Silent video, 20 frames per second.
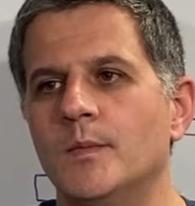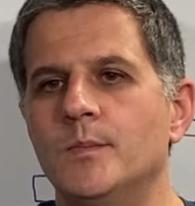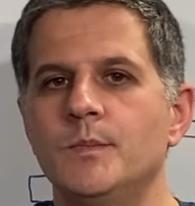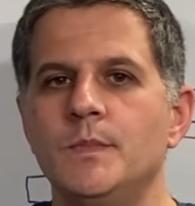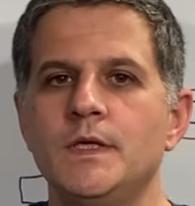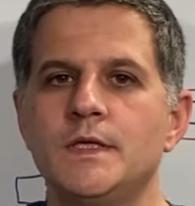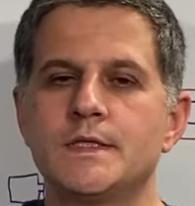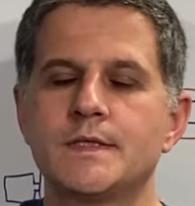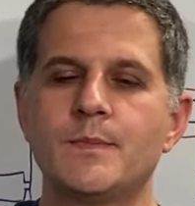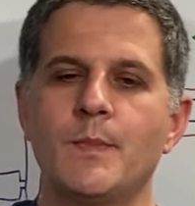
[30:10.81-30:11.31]

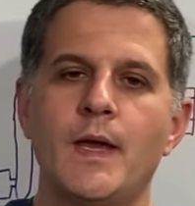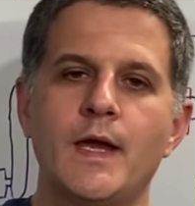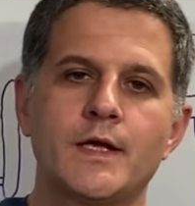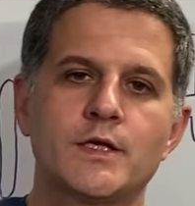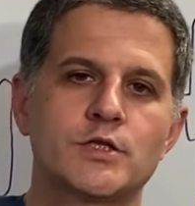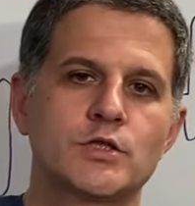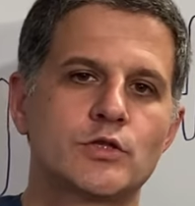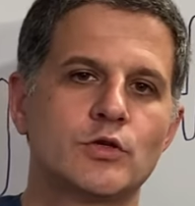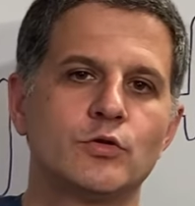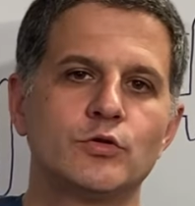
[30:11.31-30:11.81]

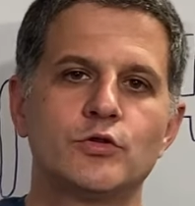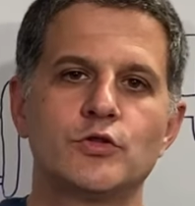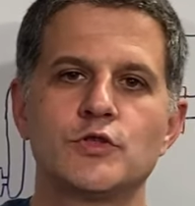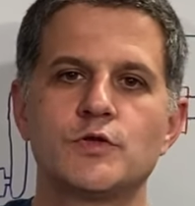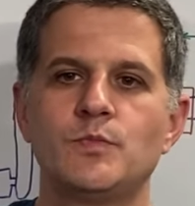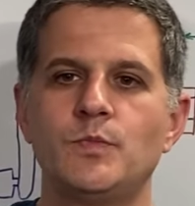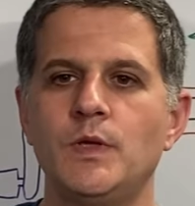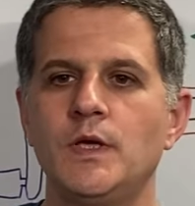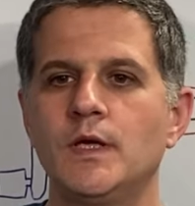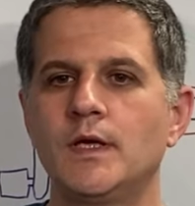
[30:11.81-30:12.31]
mismatch, so to
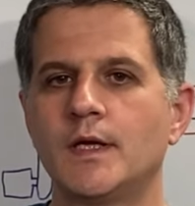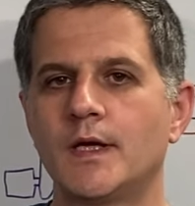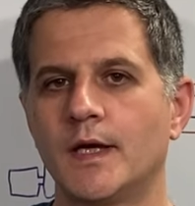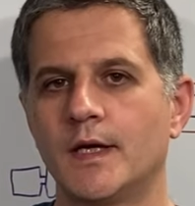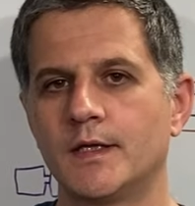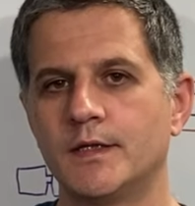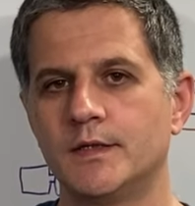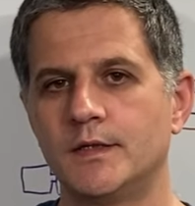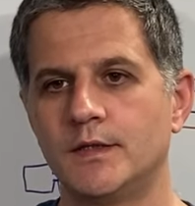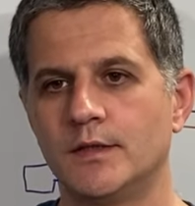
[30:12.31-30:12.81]
speak,
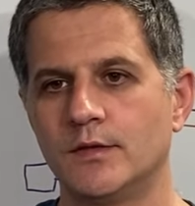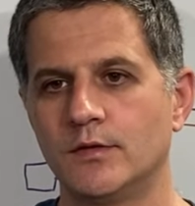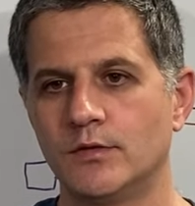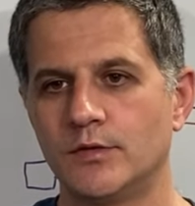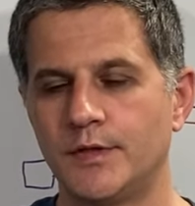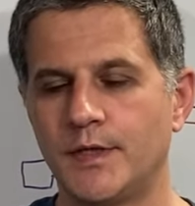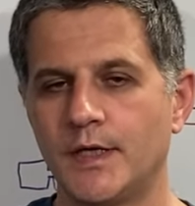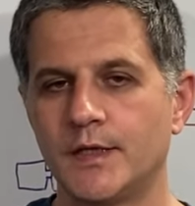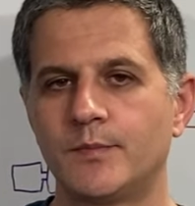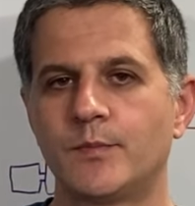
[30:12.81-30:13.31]
and
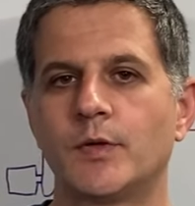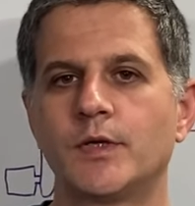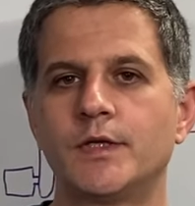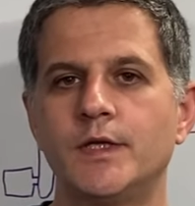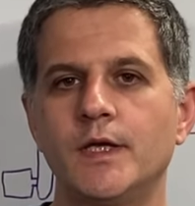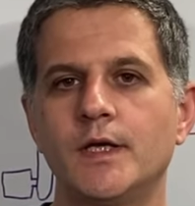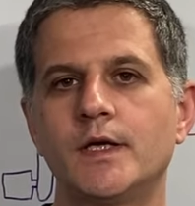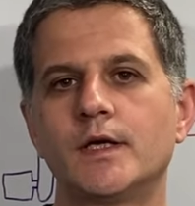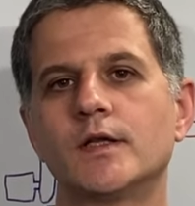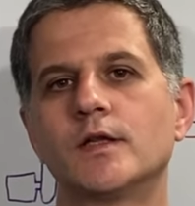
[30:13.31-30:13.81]
on that
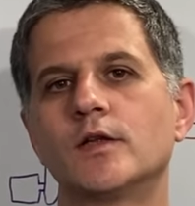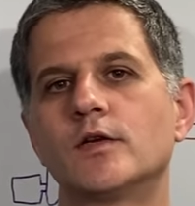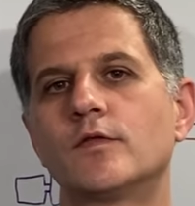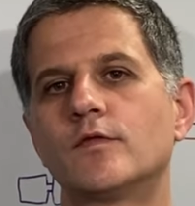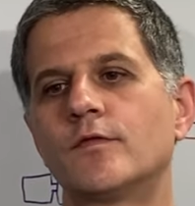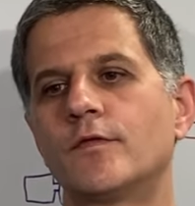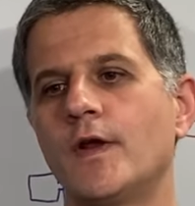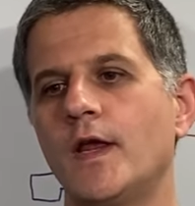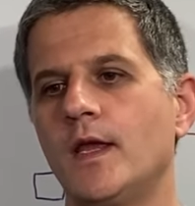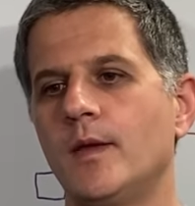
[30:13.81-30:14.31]
particular
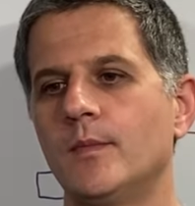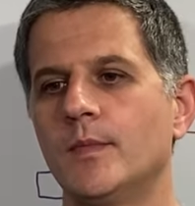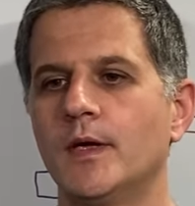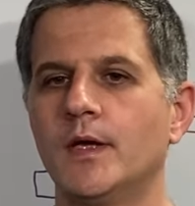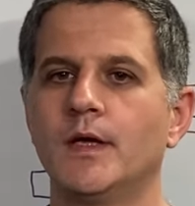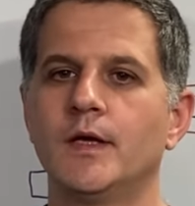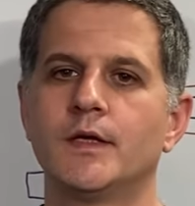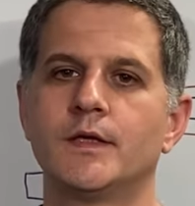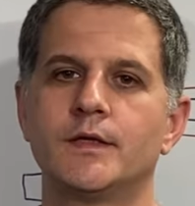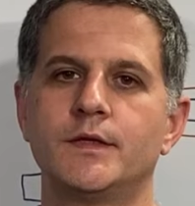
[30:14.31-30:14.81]
frame
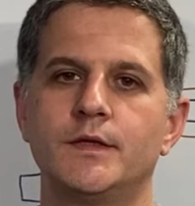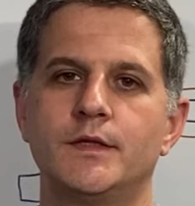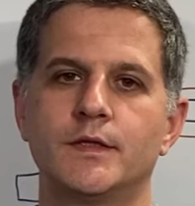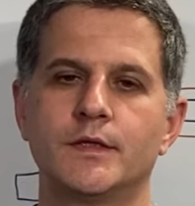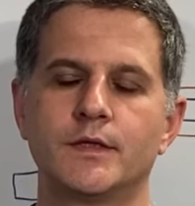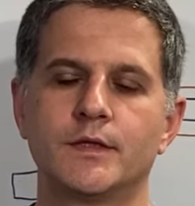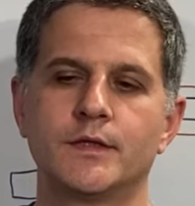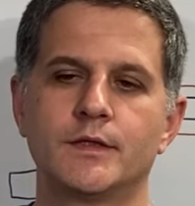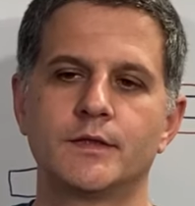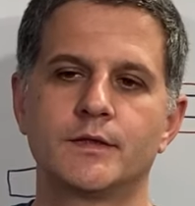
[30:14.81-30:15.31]

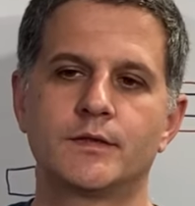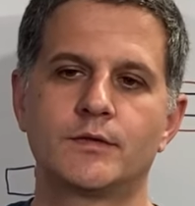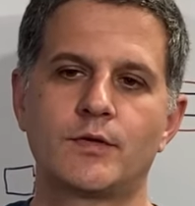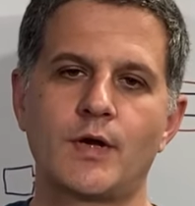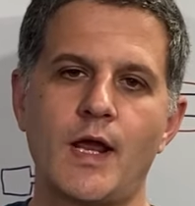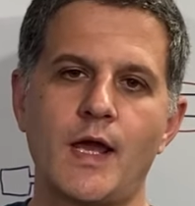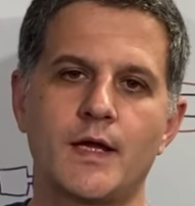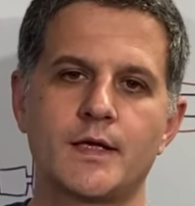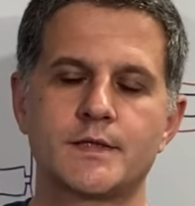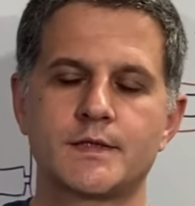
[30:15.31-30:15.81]
the
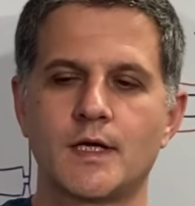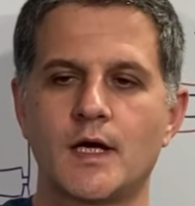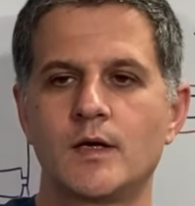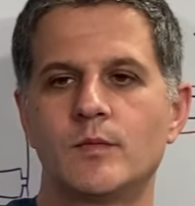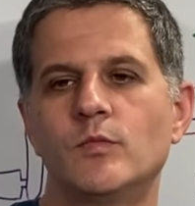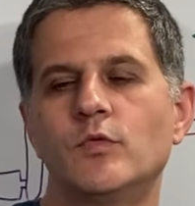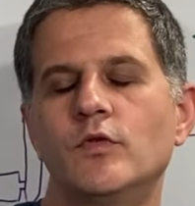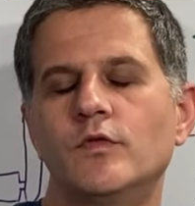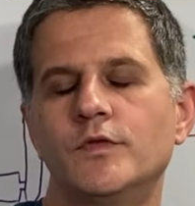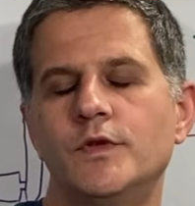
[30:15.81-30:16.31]
cranks are
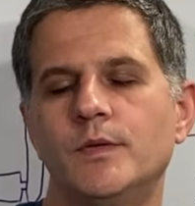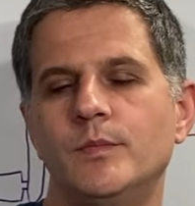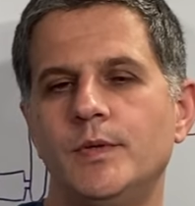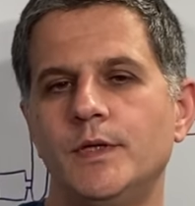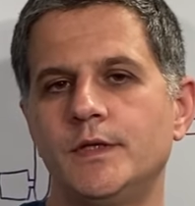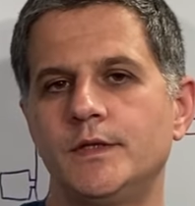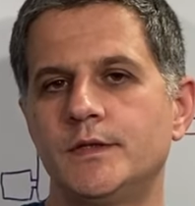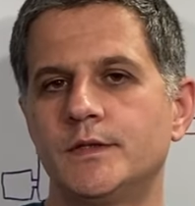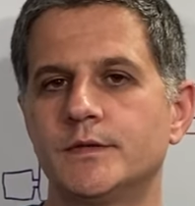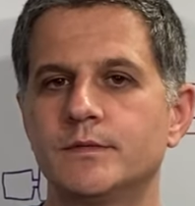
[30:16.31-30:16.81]
moved a
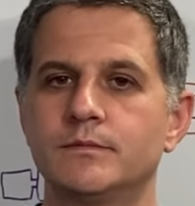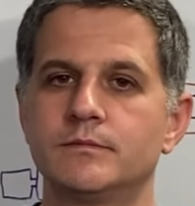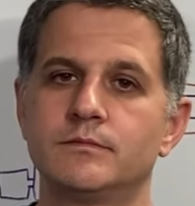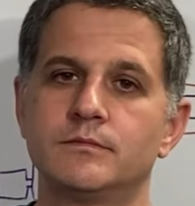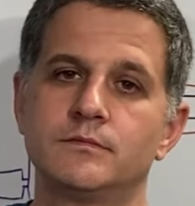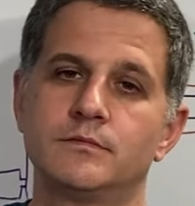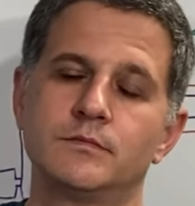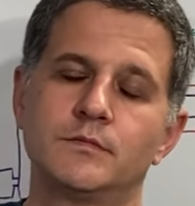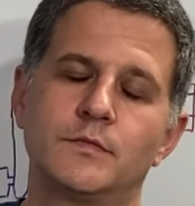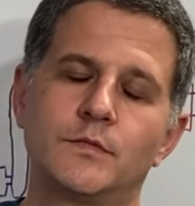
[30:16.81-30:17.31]
bit
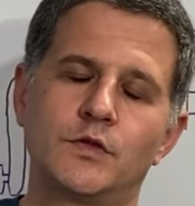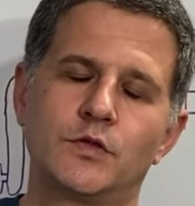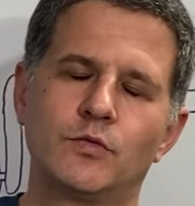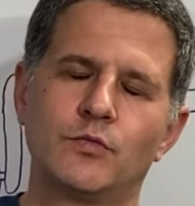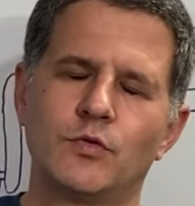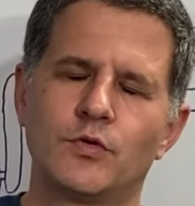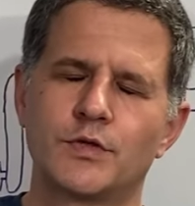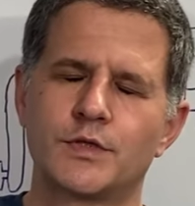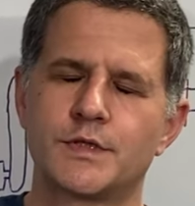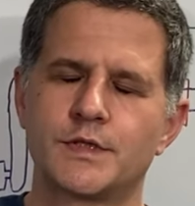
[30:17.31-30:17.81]

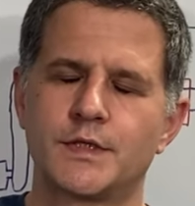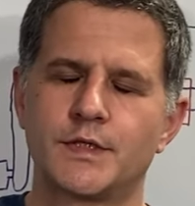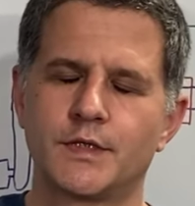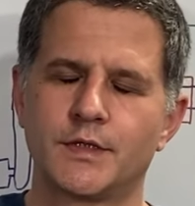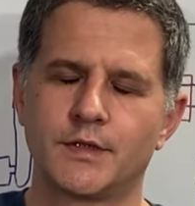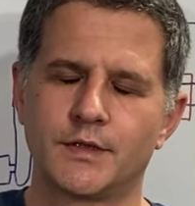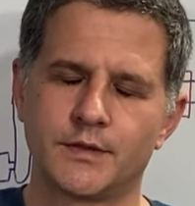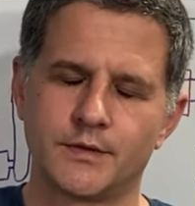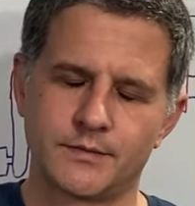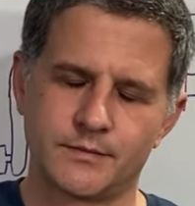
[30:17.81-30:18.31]
towards
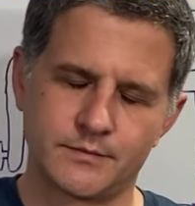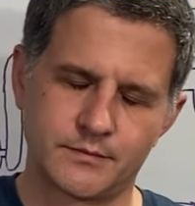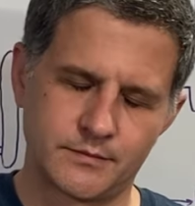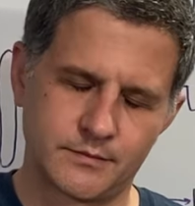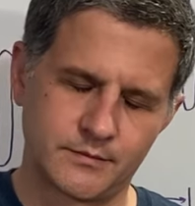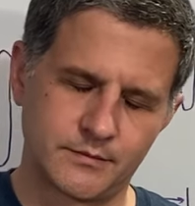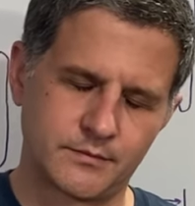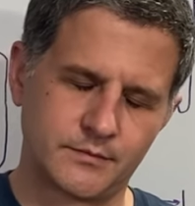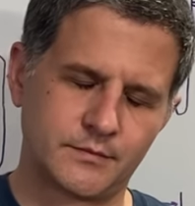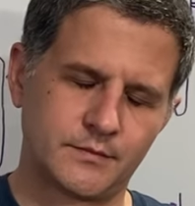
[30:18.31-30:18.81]
the
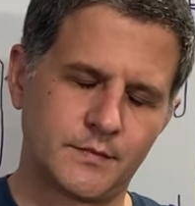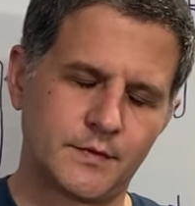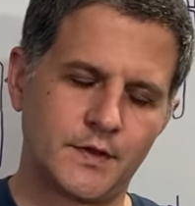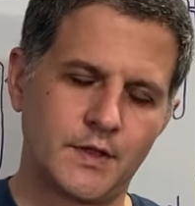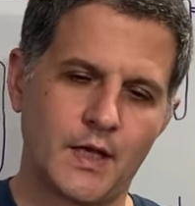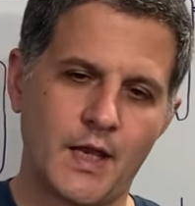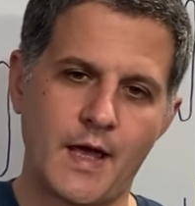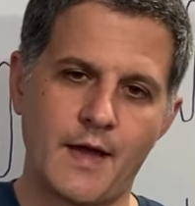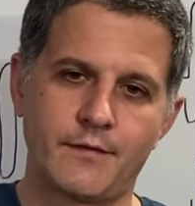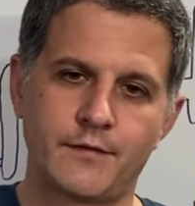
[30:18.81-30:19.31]

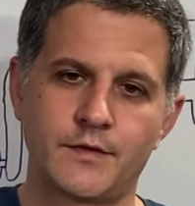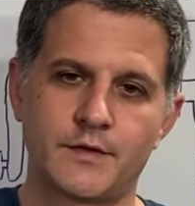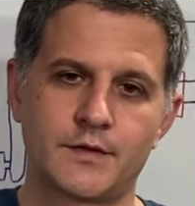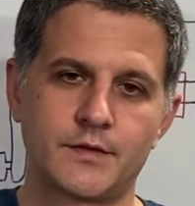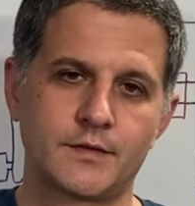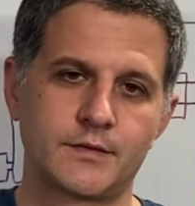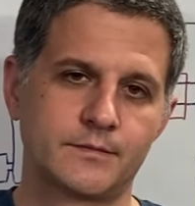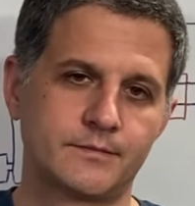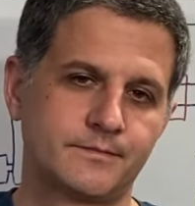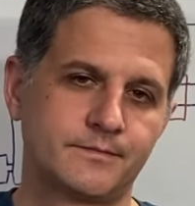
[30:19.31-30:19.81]
left,